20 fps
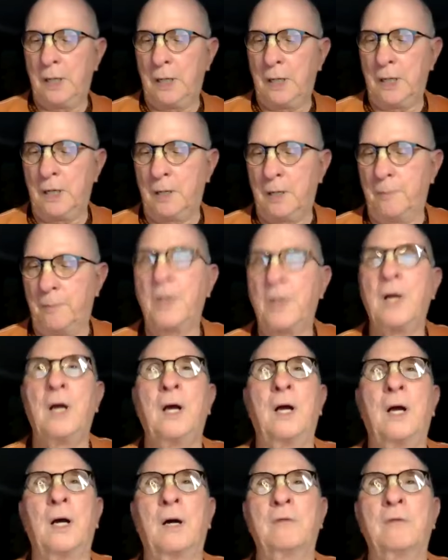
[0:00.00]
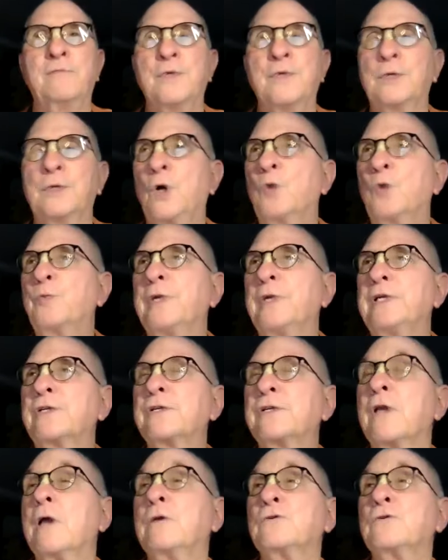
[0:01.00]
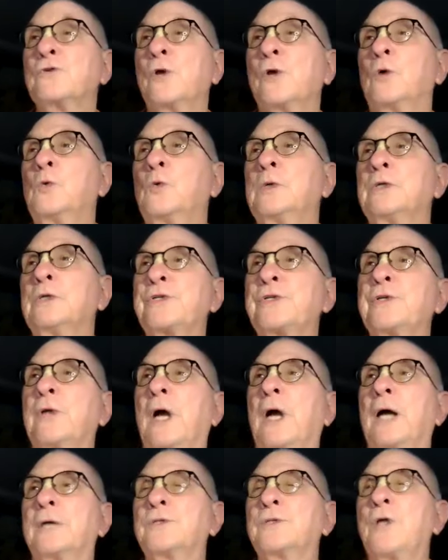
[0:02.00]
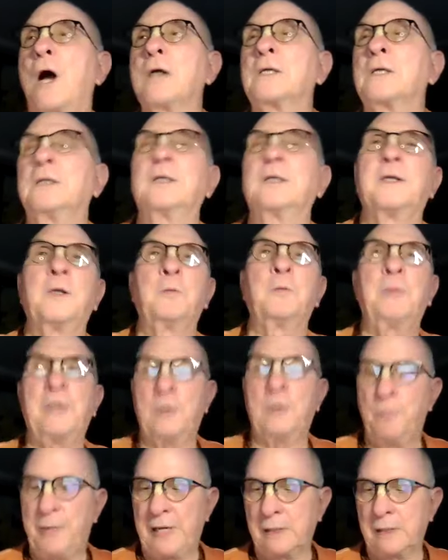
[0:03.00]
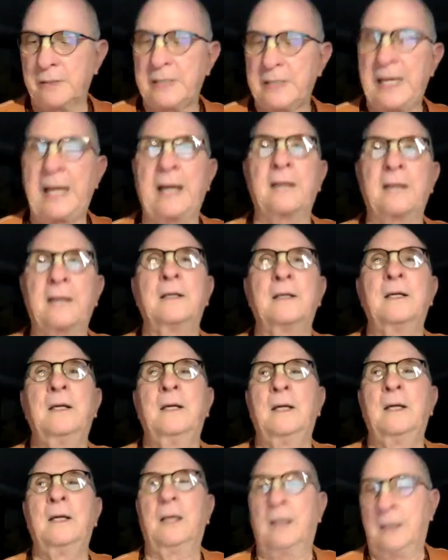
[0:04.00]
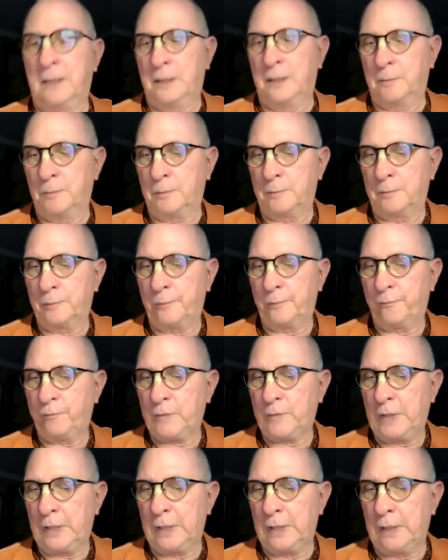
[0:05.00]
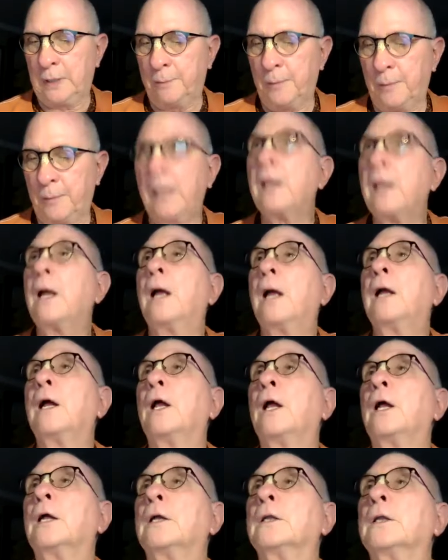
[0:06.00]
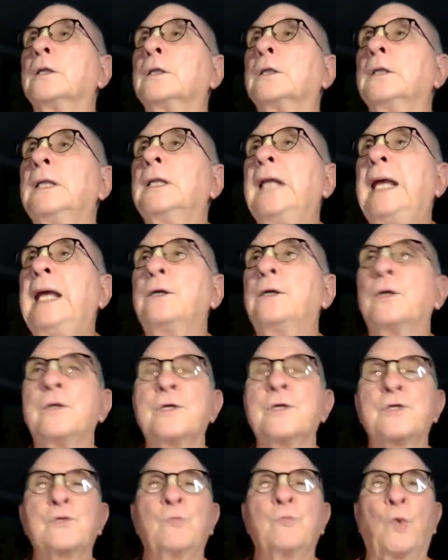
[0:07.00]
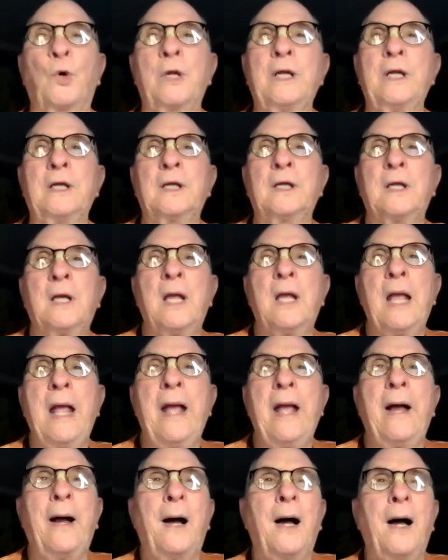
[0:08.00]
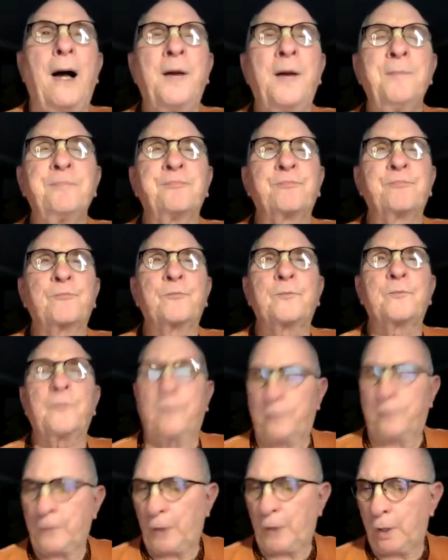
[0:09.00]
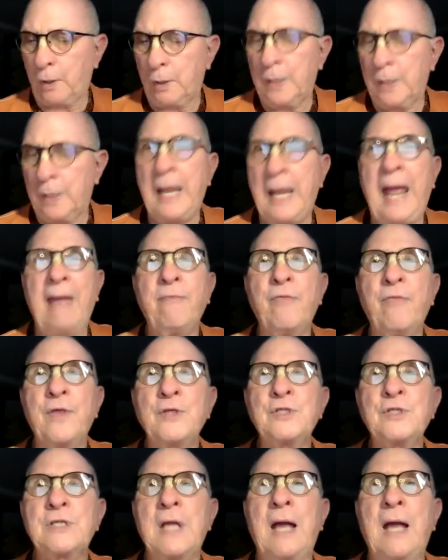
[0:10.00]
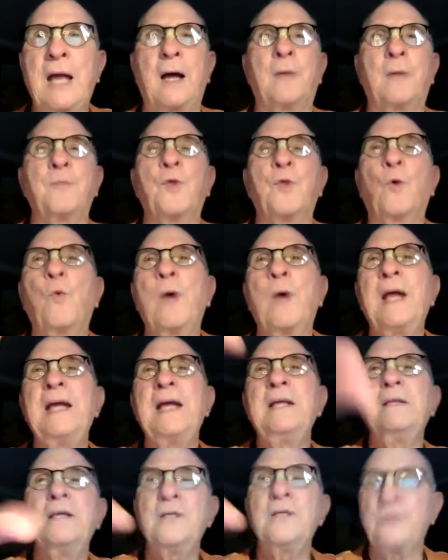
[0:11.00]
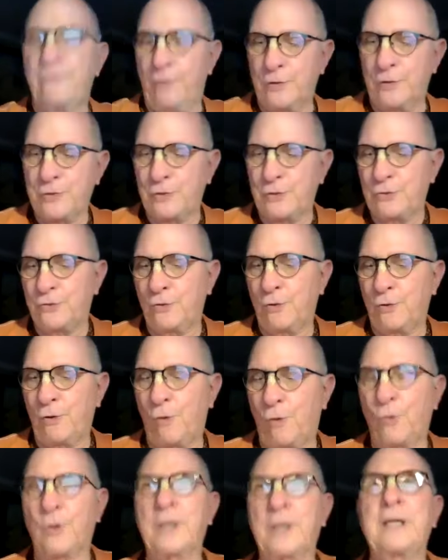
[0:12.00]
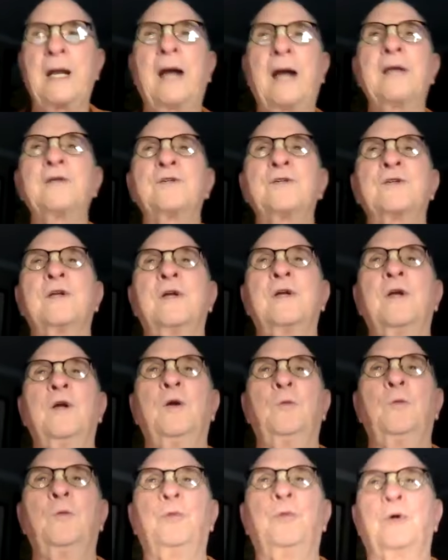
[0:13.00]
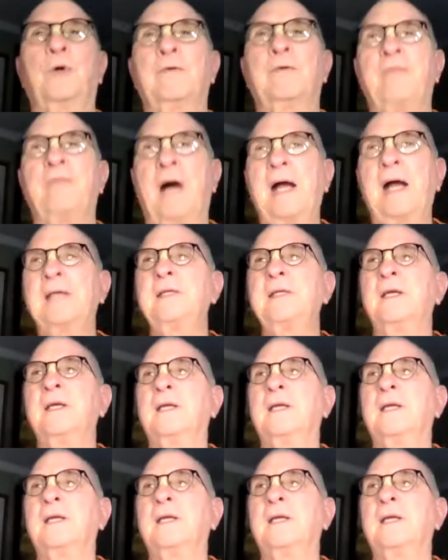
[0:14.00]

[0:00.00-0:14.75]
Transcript: um, of the gopis. So we'll talk a little bit about that um, um, later this morning. Um, and this, the way these verses are organized, provide